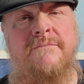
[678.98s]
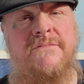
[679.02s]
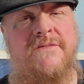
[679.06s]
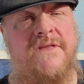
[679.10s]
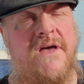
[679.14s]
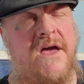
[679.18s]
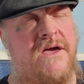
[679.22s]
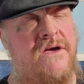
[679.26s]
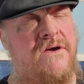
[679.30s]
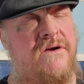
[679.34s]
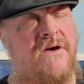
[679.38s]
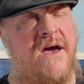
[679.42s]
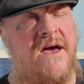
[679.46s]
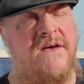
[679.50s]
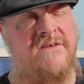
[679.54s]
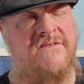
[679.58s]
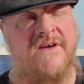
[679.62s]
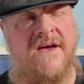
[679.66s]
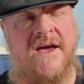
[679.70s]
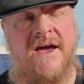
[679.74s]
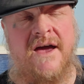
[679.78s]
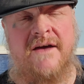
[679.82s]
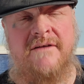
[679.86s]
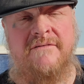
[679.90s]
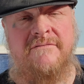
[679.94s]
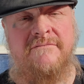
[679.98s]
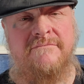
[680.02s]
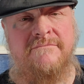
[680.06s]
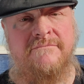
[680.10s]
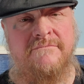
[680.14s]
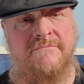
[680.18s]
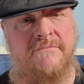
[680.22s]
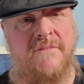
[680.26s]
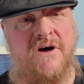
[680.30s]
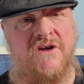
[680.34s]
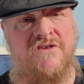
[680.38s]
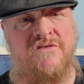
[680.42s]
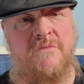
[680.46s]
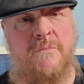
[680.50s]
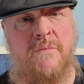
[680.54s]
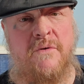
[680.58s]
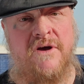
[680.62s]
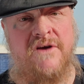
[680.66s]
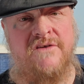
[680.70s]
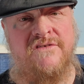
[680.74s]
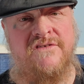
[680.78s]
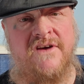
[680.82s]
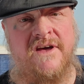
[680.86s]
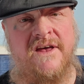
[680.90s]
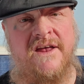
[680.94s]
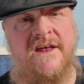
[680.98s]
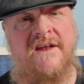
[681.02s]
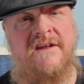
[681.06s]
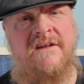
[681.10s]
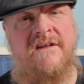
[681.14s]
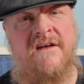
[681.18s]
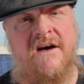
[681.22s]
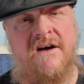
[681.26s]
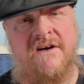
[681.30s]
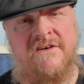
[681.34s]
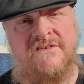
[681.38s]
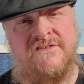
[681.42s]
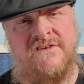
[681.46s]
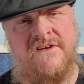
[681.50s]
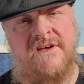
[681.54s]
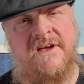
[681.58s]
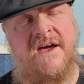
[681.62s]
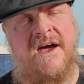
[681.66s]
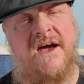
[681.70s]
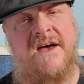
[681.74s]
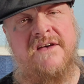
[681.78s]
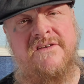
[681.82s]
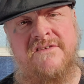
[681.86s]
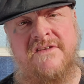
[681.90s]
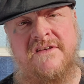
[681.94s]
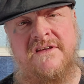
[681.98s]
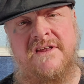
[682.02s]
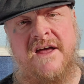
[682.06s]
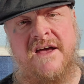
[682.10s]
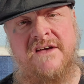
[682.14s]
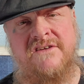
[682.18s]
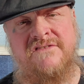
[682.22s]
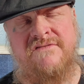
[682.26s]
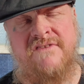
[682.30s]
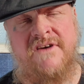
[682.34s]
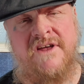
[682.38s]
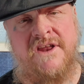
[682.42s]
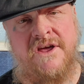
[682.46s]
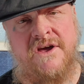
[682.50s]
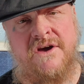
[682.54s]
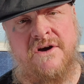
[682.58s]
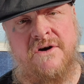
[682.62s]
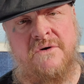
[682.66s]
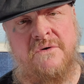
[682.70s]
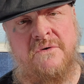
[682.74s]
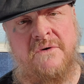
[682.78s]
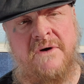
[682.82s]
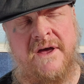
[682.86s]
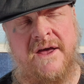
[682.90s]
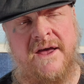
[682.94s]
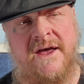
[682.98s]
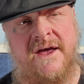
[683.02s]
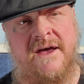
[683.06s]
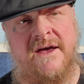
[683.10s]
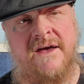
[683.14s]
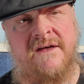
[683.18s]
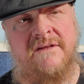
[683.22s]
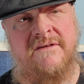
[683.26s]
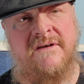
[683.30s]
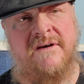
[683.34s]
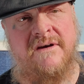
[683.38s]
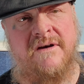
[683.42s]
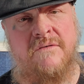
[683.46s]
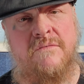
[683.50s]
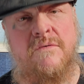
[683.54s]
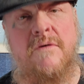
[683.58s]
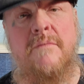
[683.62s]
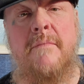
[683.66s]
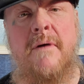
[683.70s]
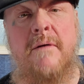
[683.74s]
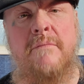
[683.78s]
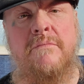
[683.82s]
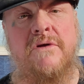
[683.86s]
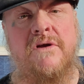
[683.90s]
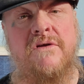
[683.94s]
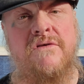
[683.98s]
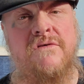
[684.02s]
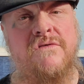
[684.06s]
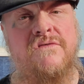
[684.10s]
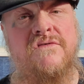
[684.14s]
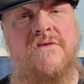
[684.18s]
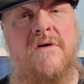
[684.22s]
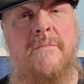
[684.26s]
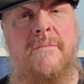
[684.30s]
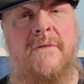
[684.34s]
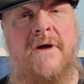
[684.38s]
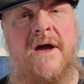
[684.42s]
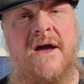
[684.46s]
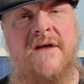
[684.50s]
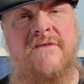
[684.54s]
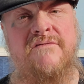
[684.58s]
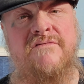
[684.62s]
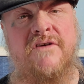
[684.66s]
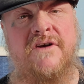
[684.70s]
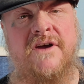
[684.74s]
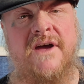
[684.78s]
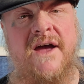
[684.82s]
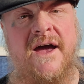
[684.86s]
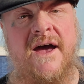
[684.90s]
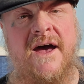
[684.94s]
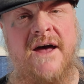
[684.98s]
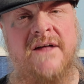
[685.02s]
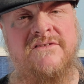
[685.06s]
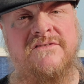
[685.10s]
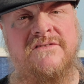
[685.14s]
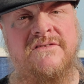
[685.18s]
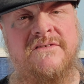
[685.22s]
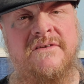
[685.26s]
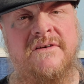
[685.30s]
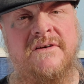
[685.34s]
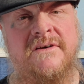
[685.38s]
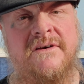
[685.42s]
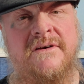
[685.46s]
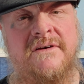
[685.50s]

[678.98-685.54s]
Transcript: Thank you guys again. Much appreciated. I'll see you guys in the next video, and remember to do something kind for cats.